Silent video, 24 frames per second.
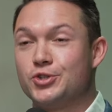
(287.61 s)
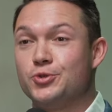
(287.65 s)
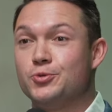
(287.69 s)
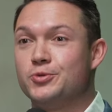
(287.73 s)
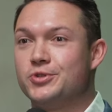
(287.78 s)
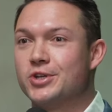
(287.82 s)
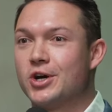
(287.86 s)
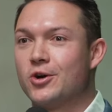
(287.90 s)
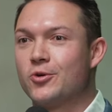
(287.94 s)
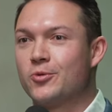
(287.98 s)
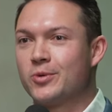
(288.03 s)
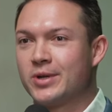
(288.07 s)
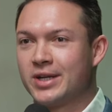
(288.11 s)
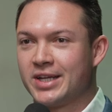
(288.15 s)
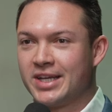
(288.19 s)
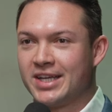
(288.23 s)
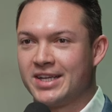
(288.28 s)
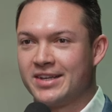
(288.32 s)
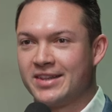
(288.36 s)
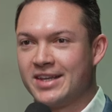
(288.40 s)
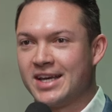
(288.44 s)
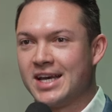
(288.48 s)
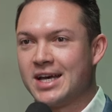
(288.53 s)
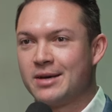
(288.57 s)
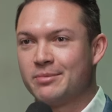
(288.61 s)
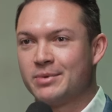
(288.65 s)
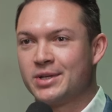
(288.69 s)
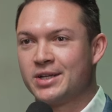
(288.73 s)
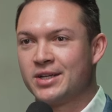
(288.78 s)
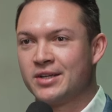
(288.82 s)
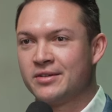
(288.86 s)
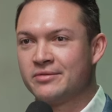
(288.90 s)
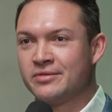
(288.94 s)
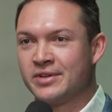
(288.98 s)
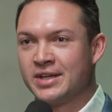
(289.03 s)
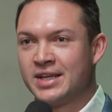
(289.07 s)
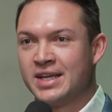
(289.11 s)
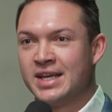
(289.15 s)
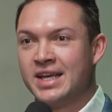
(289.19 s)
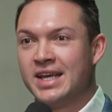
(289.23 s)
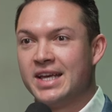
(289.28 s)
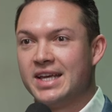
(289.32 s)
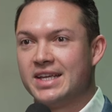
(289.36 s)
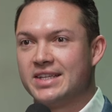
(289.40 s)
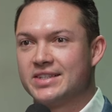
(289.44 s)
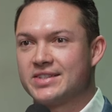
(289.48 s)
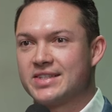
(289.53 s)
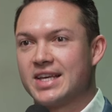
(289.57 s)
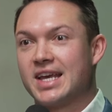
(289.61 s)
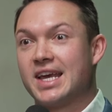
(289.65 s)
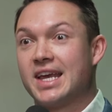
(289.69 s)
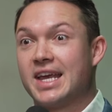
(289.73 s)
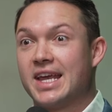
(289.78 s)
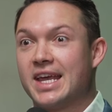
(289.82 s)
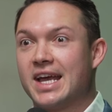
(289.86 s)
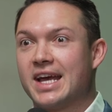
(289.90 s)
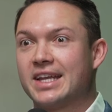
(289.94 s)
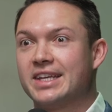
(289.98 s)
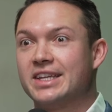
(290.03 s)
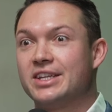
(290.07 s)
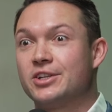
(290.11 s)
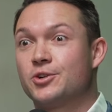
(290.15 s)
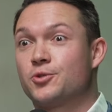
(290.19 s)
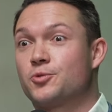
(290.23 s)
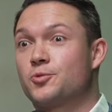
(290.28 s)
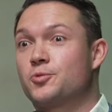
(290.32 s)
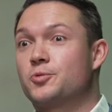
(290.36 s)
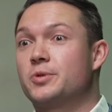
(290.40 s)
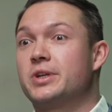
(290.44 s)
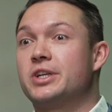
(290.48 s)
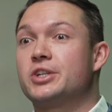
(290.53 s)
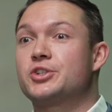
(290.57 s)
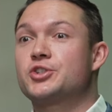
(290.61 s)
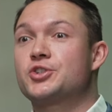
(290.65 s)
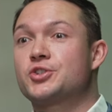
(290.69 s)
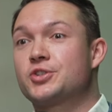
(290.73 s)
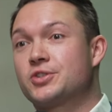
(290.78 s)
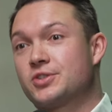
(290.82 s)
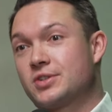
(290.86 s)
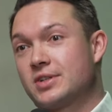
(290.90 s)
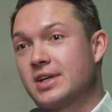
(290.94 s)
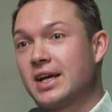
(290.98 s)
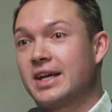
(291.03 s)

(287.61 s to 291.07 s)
don't want to get in the habit of is, hey, I need to reach